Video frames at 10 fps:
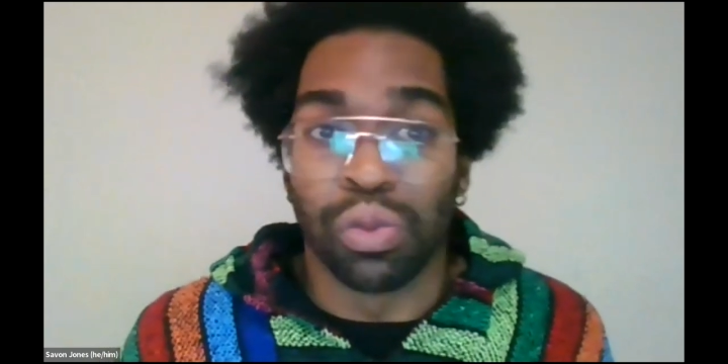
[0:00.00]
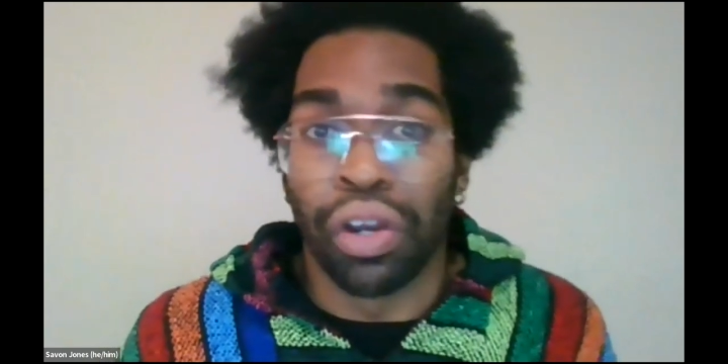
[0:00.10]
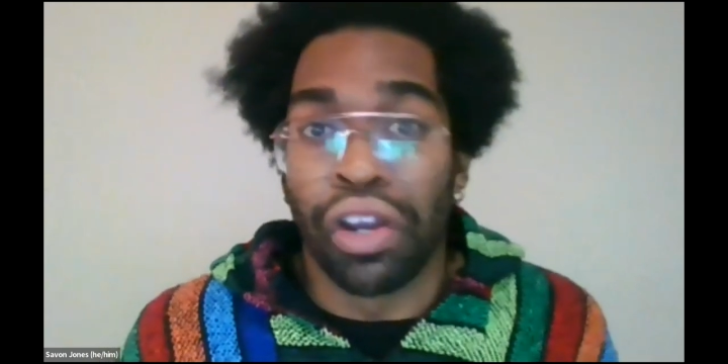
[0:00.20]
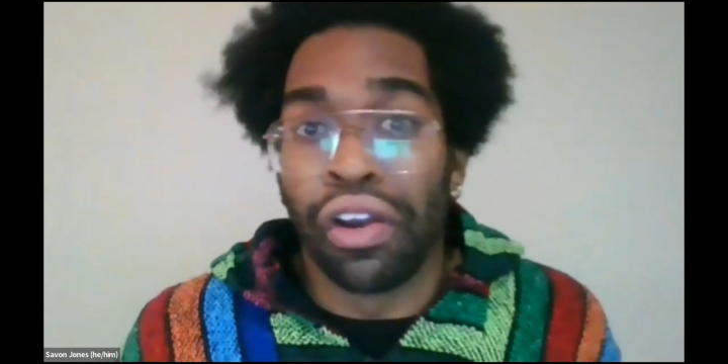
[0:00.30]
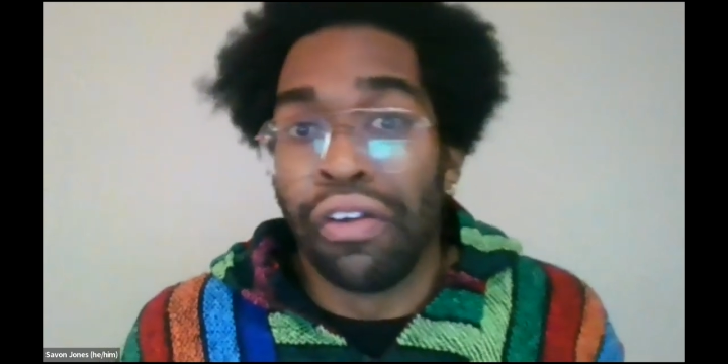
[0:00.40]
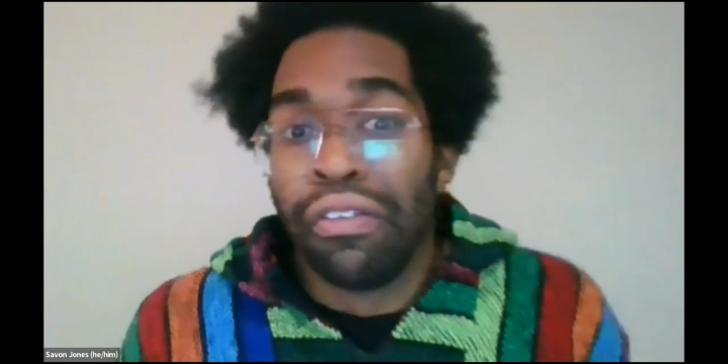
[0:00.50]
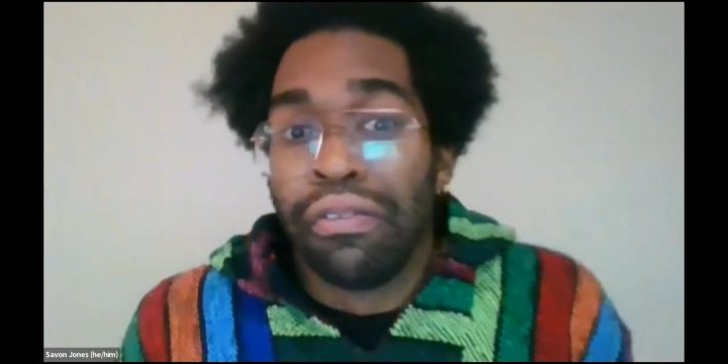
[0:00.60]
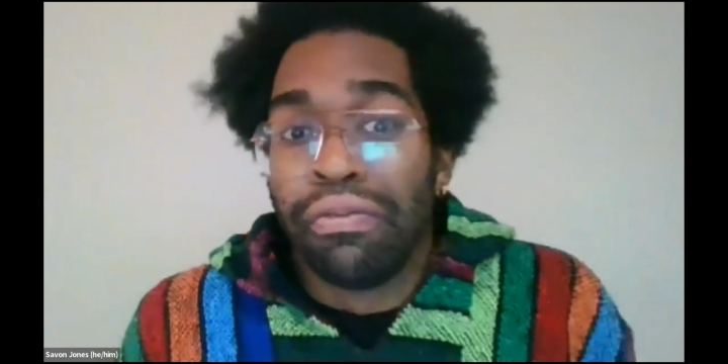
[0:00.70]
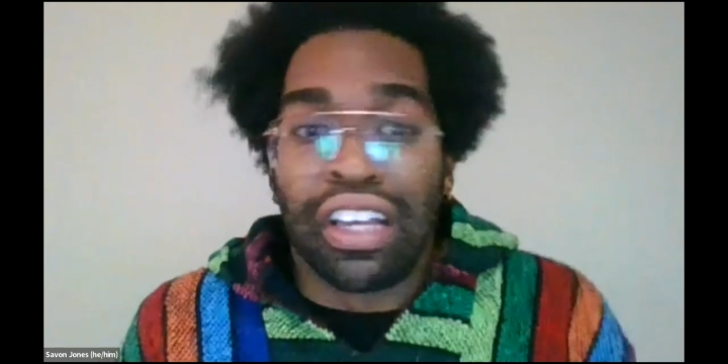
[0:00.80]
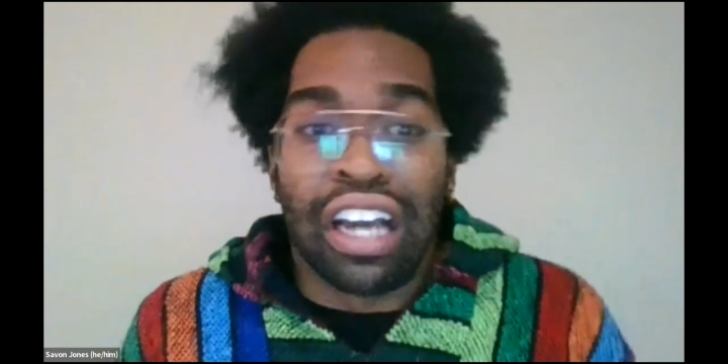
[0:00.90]
where
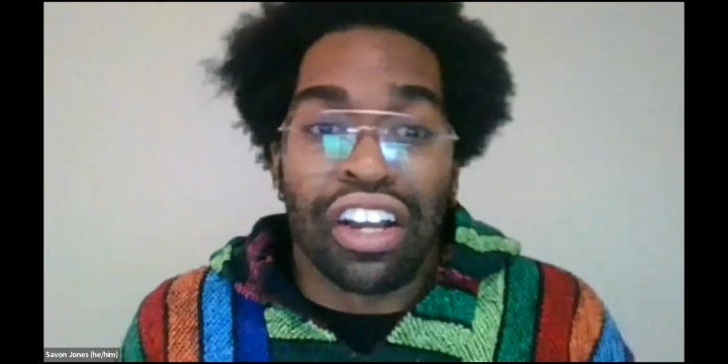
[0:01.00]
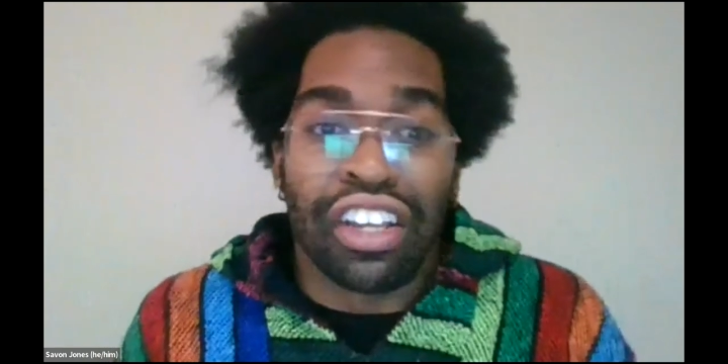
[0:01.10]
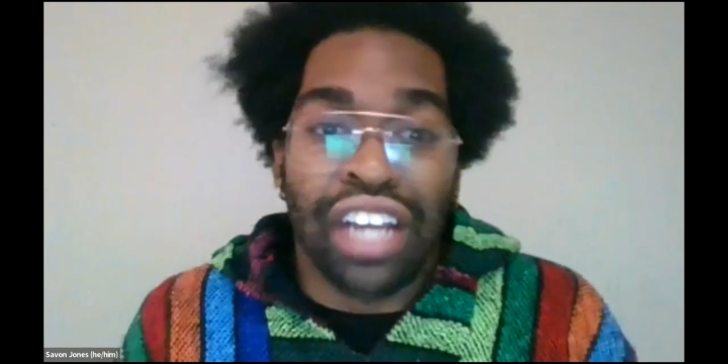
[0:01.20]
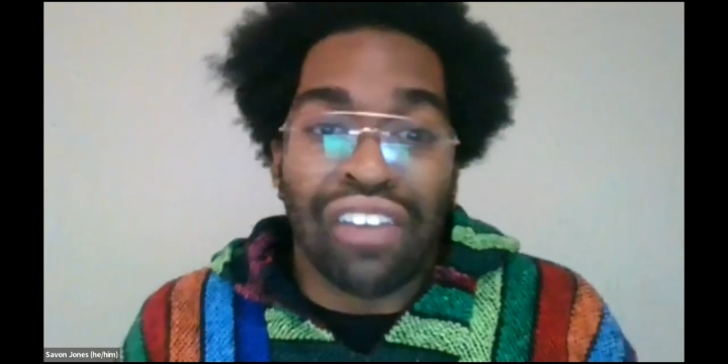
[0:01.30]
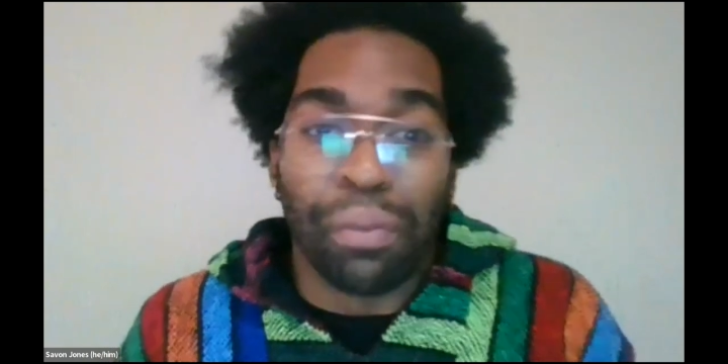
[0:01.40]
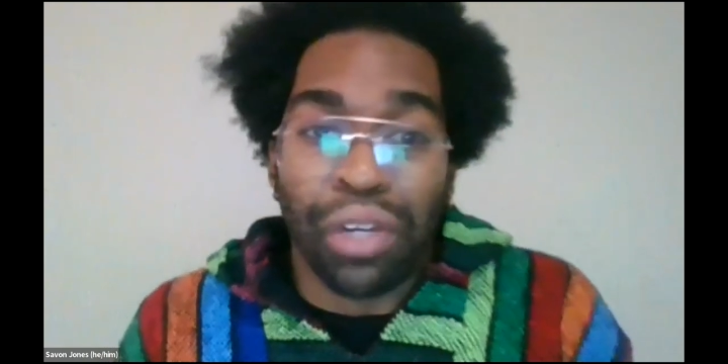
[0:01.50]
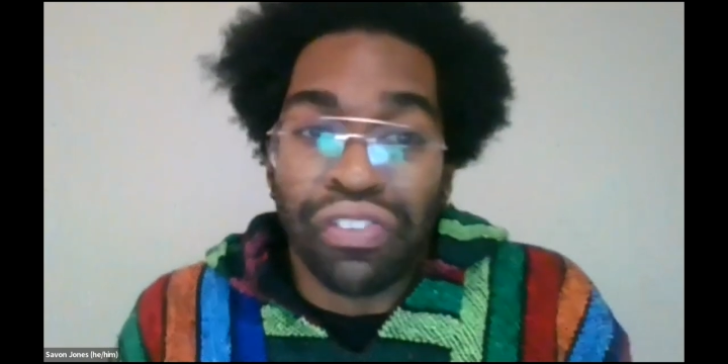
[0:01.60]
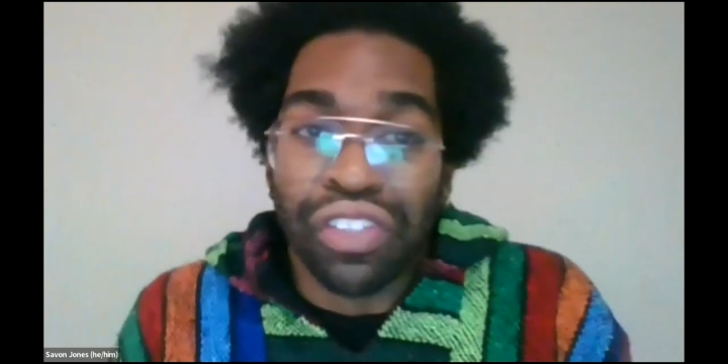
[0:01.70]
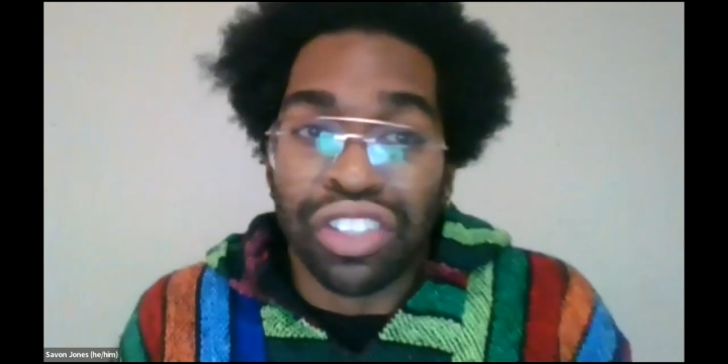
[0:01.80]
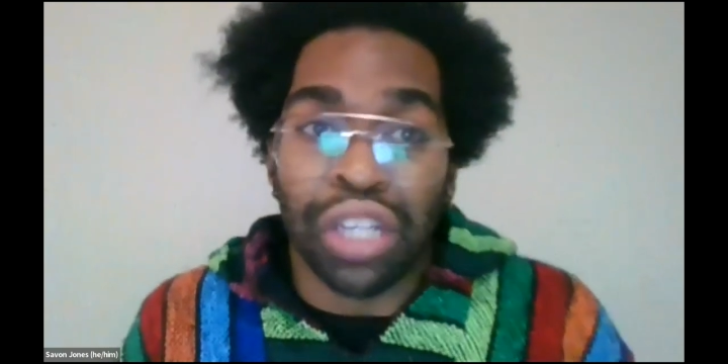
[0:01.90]
they kind of can have a bit
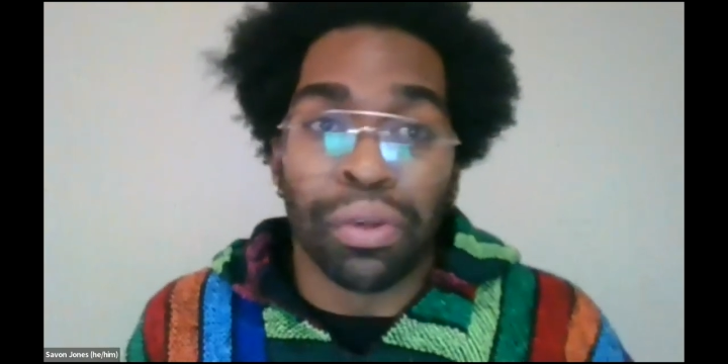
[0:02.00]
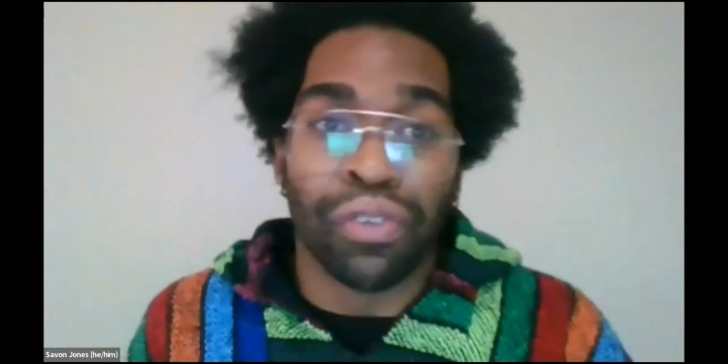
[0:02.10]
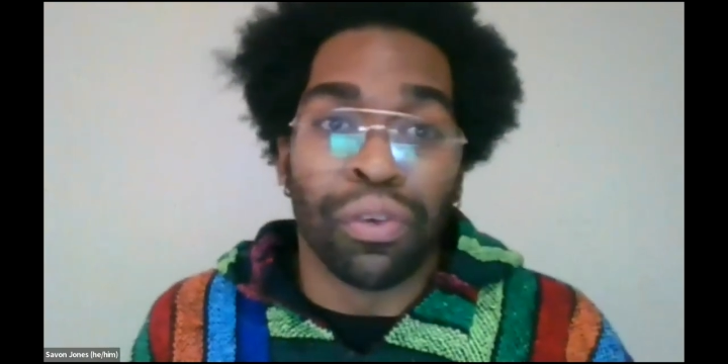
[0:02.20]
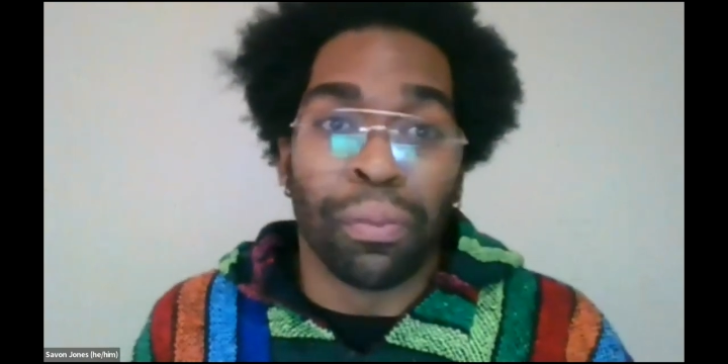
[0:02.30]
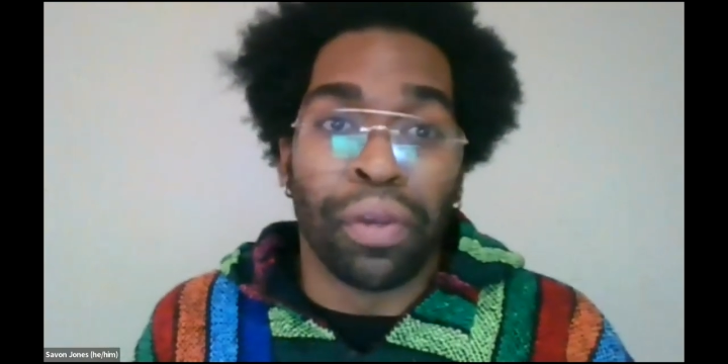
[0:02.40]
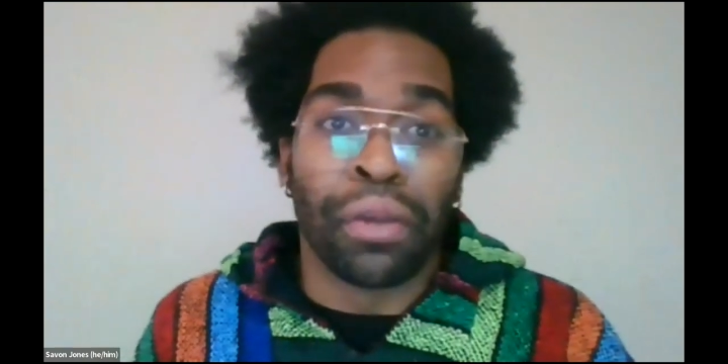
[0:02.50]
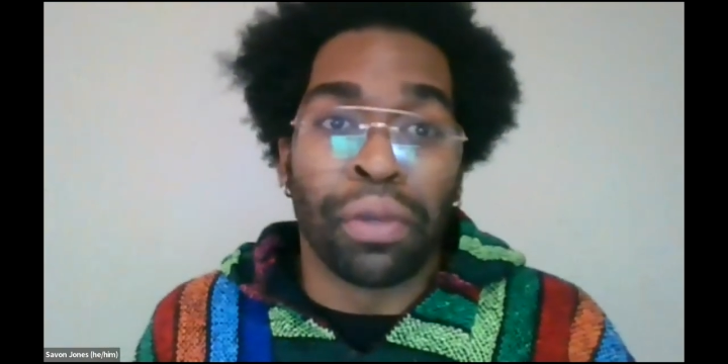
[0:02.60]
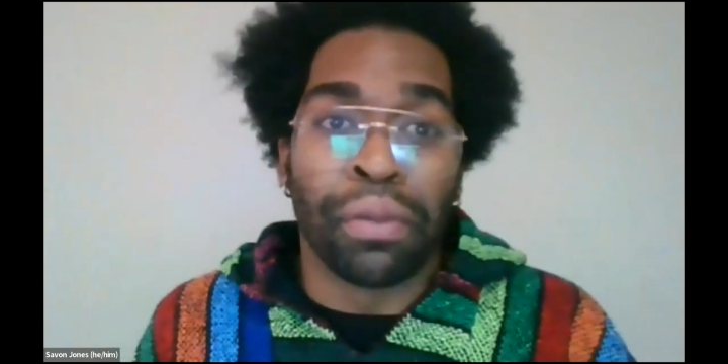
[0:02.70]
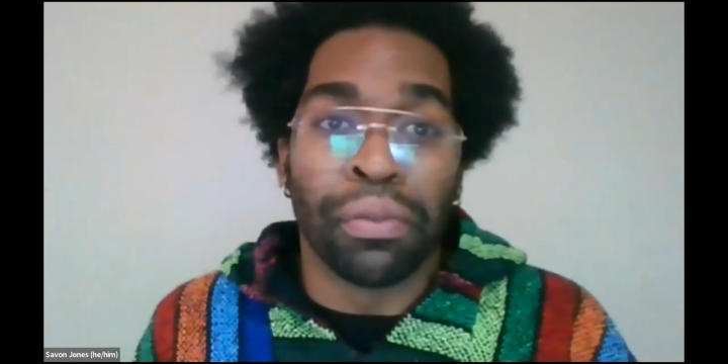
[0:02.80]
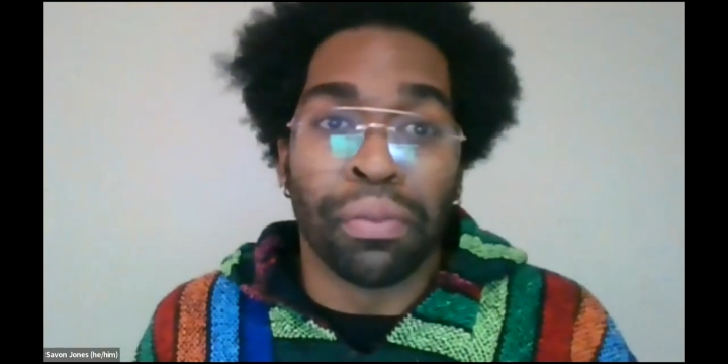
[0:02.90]
of a stigma for being people